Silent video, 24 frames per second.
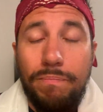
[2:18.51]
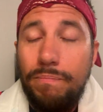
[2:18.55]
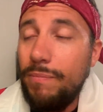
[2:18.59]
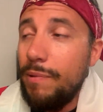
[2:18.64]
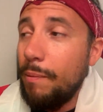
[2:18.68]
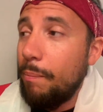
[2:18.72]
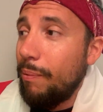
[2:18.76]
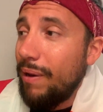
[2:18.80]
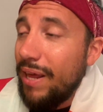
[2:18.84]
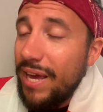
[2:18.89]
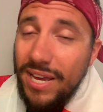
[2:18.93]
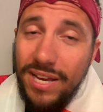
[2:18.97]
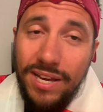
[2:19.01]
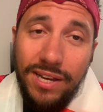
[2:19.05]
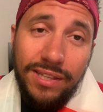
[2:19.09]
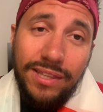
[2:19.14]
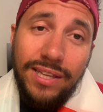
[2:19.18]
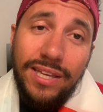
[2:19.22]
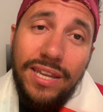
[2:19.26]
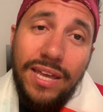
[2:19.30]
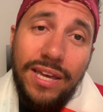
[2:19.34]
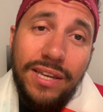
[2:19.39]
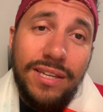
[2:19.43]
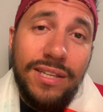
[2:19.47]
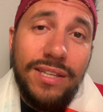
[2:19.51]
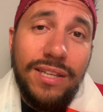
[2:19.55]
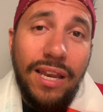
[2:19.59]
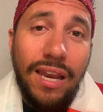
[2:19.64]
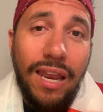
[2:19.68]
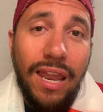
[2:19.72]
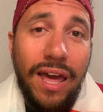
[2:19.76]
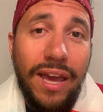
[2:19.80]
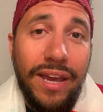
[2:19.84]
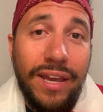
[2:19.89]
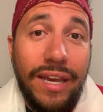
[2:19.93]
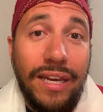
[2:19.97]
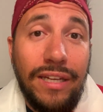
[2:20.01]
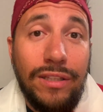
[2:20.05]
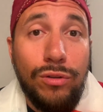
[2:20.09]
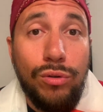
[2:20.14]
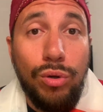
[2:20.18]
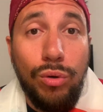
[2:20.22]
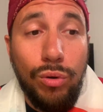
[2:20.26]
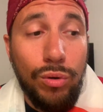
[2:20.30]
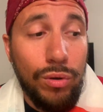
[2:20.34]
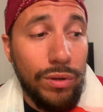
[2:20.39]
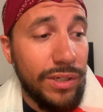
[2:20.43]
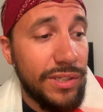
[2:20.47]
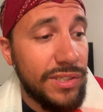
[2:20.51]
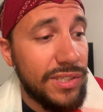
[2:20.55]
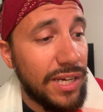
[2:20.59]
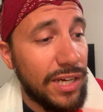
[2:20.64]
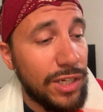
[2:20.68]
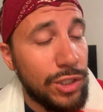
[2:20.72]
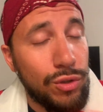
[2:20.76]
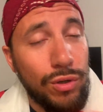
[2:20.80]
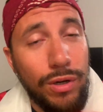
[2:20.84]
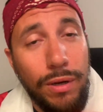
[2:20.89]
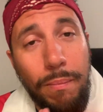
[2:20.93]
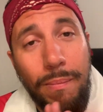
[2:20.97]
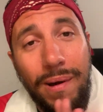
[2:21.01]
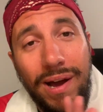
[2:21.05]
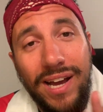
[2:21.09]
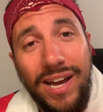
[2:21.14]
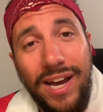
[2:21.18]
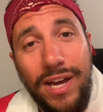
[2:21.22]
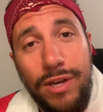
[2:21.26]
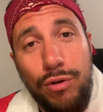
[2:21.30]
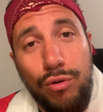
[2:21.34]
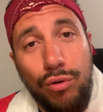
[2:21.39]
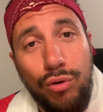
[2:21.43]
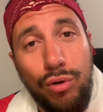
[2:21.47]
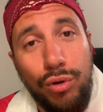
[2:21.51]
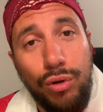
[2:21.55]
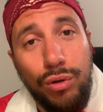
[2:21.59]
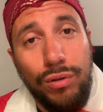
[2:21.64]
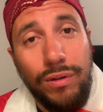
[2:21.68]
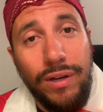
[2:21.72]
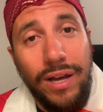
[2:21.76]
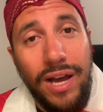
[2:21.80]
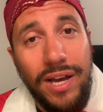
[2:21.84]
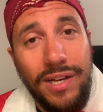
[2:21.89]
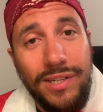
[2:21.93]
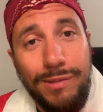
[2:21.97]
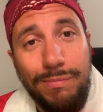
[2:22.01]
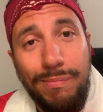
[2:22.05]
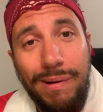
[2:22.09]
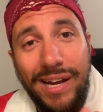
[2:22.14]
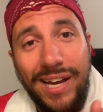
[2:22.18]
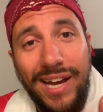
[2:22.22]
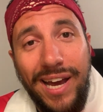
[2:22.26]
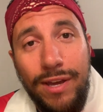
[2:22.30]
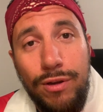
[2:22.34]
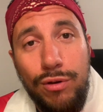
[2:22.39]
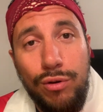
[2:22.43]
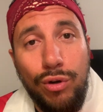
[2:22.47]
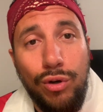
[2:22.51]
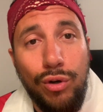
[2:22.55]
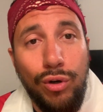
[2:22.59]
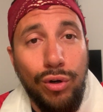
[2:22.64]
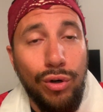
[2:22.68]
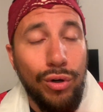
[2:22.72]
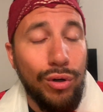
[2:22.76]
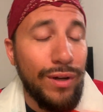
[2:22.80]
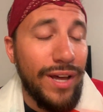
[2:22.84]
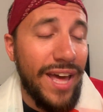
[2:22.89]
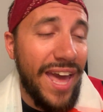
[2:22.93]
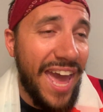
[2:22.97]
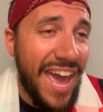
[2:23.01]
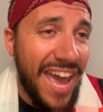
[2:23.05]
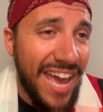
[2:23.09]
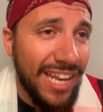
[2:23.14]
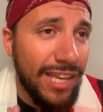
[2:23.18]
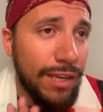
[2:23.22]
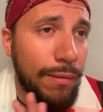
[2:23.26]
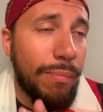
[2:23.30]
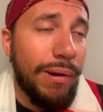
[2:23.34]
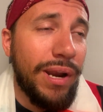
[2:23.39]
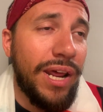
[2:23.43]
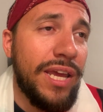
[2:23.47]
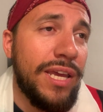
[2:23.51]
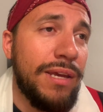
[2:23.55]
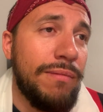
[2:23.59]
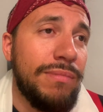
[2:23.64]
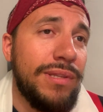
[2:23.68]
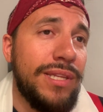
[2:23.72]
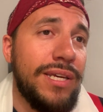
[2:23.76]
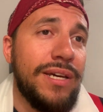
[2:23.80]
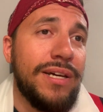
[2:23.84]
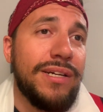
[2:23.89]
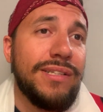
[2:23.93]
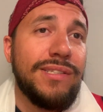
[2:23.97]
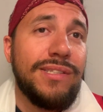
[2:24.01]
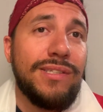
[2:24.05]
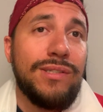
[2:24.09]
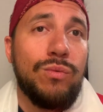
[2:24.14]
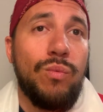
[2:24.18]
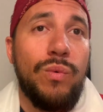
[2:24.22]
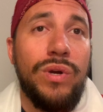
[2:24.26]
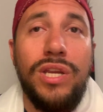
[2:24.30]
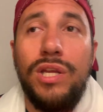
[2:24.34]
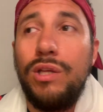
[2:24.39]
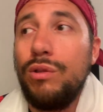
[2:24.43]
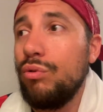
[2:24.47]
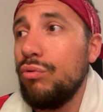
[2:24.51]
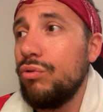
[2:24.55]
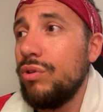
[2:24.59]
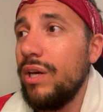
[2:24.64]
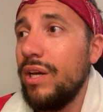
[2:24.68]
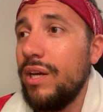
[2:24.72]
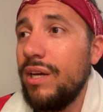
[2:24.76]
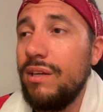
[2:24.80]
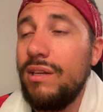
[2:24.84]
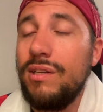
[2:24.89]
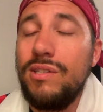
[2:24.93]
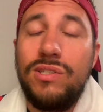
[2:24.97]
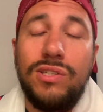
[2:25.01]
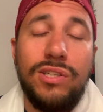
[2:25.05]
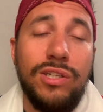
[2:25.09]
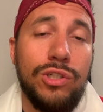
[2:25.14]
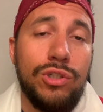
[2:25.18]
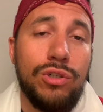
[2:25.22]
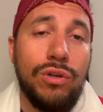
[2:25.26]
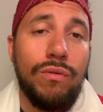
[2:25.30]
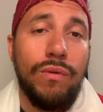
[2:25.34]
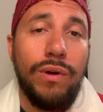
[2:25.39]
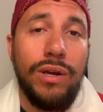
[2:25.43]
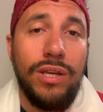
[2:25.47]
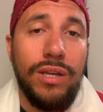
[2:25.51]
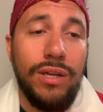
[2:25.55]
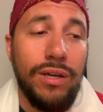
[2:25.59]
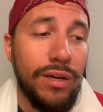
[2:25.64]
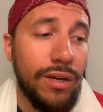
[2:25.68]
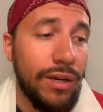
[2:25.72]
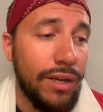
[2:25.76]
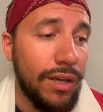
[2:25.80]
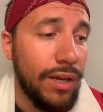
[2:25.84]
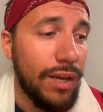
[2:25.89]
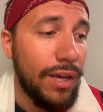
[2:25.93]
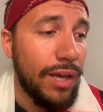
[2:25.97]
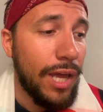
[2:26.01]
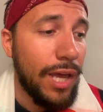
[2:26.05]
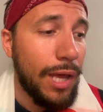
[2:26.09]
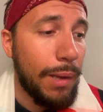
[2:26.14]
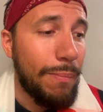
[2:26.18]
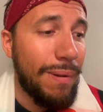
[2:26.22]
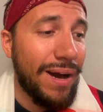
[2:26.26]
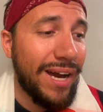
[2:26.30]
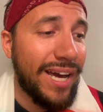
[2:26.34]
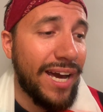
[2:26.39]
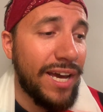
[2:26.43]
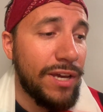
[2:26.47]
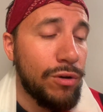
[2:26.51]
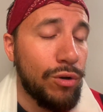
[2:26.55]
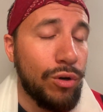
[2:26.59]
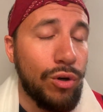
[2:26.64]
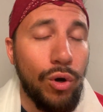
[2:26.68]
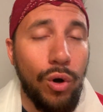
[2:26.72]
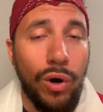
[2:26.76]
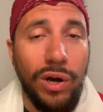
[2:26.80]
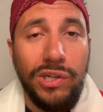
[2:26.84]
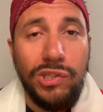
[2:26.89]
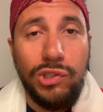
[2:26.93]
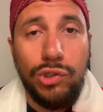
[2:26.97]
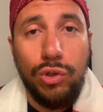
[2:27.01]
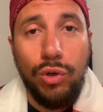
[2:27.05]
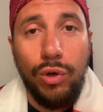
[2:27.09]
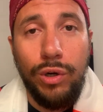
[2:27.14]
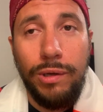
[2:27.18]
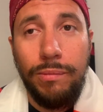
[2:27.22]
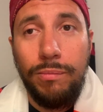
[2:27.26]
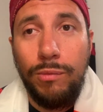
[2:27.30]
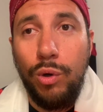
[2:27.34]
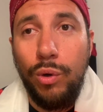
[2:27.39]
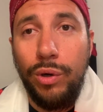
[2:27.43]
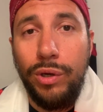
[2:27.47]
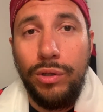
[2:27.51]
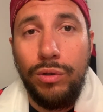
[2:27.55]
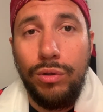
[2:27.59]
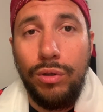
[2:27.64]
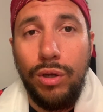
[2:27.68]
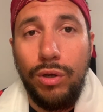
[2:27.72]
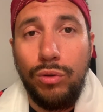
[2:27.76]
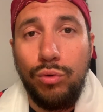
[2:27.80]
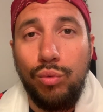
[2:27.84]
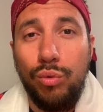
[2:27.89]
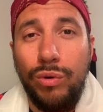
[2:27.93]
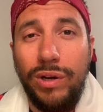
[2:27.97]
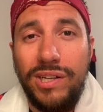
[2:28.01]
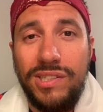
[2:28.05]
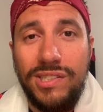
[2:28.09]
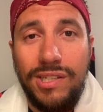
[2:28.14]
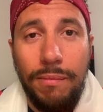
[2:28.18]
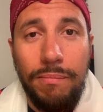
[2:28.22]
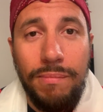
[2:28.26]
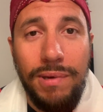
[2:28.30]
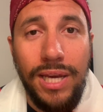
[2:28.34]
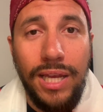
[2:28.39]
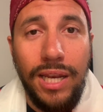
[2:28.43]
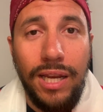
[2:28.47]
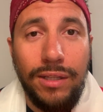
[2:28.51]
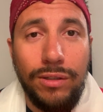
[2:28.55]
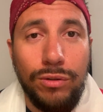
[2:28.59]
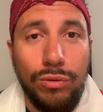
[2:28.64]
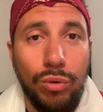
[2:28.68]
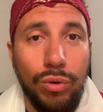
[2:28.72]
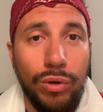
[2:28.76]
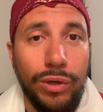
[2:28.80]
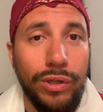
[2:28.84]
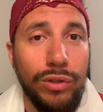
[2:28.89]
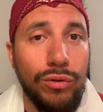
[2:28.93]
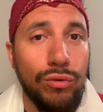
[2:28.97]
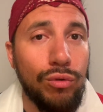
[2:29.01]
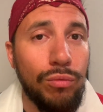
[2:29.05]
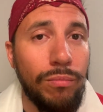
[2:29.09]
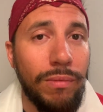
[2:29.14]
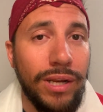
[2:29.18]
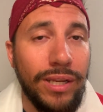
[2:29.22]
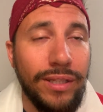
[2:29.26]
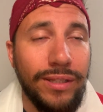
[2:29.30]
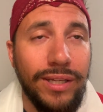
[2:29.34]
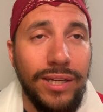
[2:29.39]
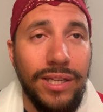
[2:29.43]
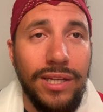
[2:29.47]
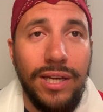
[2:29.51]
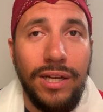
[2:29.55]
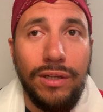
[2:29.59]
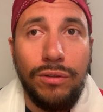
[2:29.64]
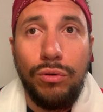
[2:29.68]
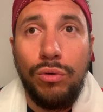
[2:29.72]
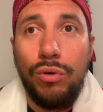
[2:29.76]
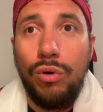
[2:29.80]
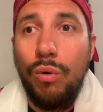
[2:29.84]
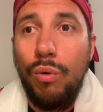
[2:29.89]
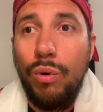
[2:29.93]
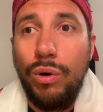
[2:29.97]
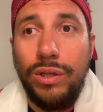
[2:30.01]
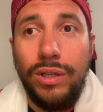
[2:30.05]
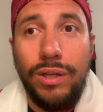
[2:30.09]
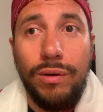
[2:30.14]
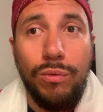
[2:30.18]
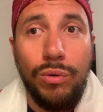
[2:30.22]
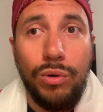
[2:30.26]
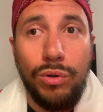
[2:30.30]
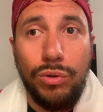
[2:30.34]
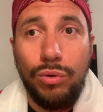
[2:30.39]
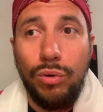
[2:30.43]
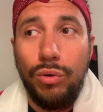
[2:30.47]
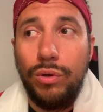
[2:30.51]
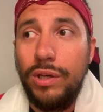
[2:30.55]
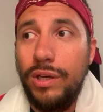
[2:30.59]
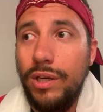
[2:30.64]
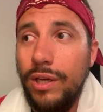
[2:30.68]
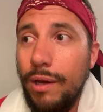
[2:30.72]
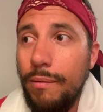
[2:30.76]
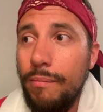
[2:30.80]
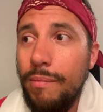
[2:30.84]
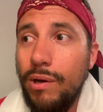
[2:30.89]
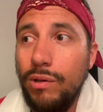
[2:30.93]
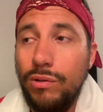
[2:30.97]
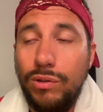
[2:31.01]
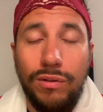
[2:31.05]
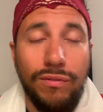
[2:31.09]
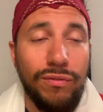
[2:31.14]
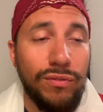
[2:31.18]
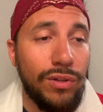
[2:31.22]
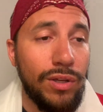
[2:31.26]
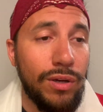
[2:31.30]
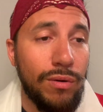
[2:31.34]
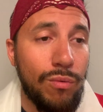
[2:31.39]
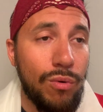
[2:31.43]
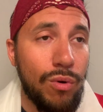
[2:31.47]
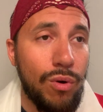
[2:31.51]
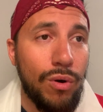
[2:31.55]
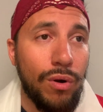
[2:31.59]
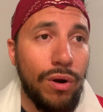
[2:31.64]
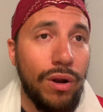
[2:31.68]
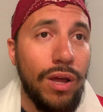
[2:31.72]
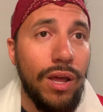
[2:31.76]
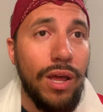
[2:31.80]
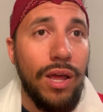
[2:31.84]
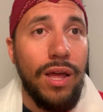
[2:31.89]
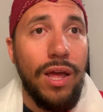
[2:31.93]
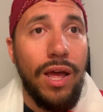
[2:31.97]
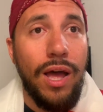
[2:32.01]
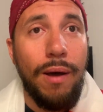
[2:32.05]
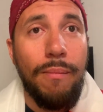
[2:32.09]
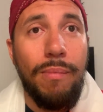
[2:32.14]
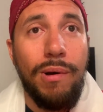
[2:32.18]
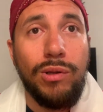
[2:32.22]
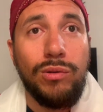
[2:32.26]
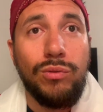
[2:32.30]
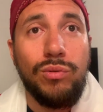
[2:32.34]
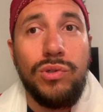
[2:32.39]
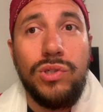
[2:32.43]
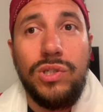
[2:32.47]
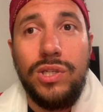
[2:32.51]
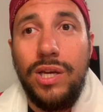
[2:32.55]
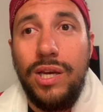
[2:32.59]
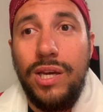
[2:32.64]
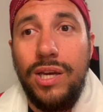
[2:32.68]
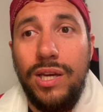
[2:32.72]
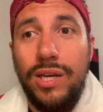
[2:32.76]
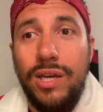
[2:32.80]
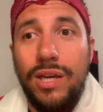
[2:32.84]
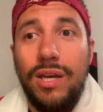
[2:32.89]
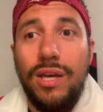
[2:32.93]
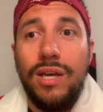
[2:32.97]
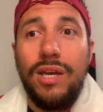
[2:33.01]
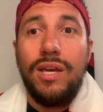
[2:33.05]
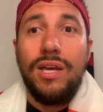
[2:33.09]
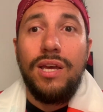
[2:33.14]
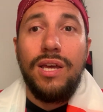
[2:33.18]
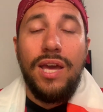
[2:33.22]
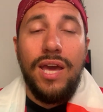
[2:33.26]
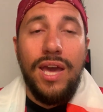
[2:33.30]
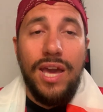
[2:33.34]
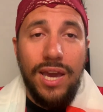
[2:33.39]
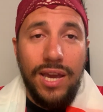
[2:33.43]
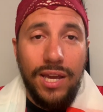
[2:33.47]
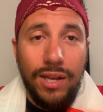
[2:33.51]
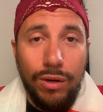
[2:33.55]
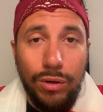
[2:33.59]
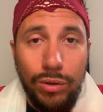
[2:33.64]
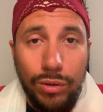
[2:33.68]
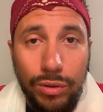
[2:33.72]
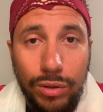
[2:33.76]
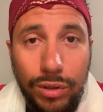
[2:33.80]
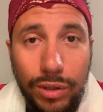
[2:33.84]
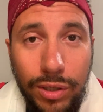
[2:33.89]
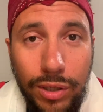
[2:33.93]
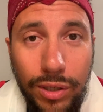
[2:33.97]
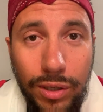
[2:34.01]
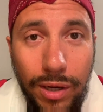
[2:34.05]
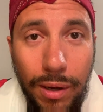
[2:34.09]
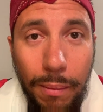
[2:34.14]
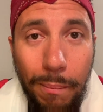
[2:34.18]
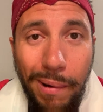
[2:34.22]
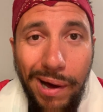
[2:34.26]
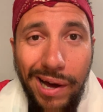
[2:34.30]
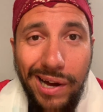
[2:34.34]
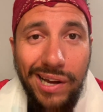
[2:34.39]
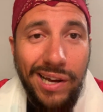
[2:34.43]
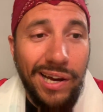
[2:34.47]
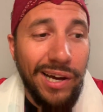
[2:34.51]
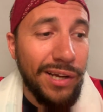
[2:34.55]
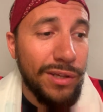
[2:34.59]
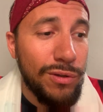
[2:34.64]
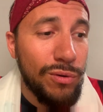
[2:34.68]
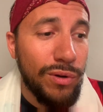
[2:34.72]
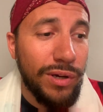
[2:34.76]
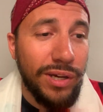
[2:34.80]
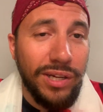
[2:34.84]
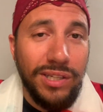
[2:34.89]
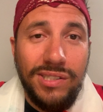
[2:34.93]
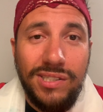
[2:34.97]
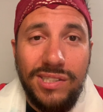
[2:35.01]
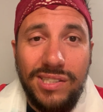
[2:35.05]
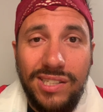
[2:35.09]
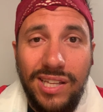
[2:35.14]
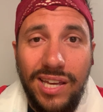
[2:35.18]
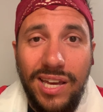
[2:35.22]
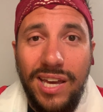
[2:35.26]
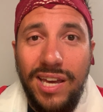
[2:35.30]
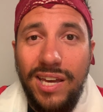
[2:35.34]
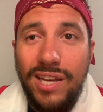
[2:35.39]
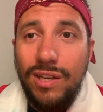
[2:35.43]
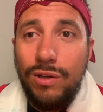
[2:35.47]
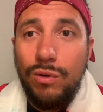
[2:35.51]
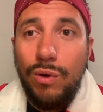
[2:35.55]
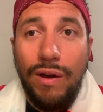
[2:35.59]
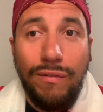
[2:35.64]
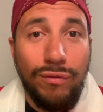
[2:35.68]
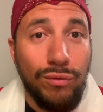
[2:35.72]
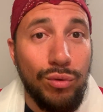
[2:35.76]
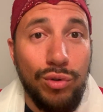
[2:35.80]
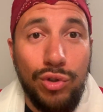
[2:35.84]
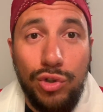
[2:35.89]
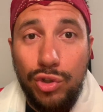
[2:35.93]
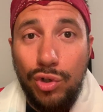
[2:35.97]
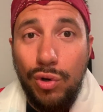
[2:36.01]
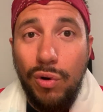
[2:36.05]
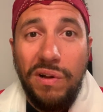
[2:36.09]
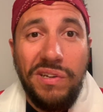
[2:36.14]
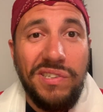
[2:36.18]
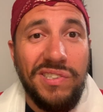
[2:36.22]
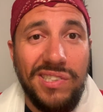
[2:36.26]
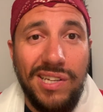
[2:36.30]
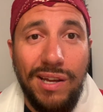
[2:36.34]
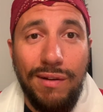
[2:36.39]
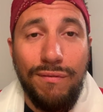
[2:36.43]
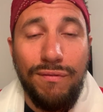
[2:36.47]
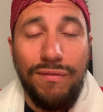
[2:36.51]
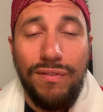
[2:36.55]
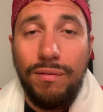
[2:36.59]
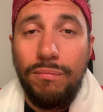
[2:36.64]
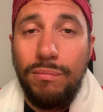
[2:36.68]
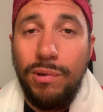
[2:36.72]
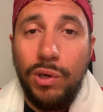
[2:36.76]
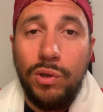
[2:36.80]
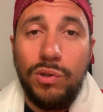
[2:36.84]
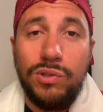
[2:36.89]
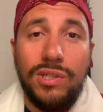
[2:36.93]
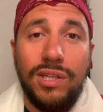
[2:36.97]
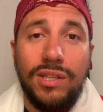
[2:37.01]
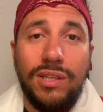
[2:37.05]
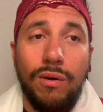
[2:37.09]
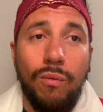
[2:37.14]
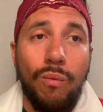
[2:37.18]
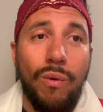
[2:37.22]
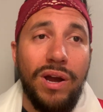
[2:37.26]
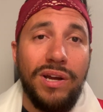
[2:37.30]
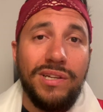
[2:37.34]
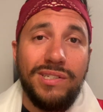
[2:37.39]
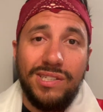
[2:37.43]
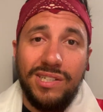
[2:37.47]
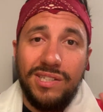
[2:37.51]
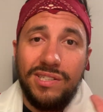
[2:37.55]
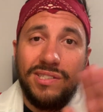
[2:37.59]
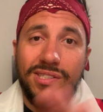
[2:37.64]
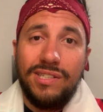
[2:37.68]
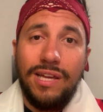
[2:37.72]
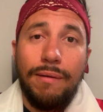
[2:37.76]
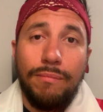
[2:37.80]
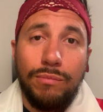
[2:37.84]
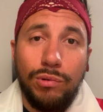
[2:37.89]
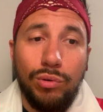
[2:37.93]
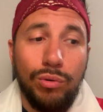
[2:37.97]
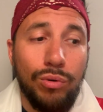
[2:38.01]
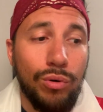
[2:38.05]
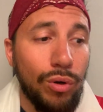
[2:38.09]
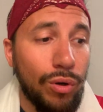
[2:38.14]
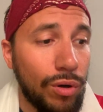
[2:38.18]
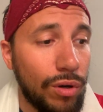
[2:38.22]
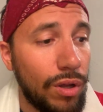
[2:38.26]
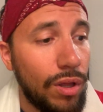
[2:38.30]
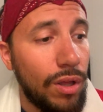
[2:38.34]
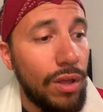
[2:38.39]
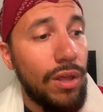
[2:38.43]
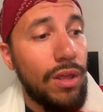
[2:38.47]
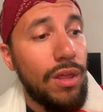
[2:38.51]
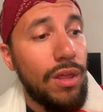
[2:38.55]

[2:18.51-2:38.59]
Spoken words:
The player that I didn't like at all is actually Bakayoko, guys. Bakayoko and Brahim Diaz. We need to take a decision right there. Bakayoko, I saw him going to CasaMilan, talking to Maldini. I don't know what they were talking about, if they were about to say, hey, look, Baka, you can stay. You have to show us something, because otherwise it's time to go.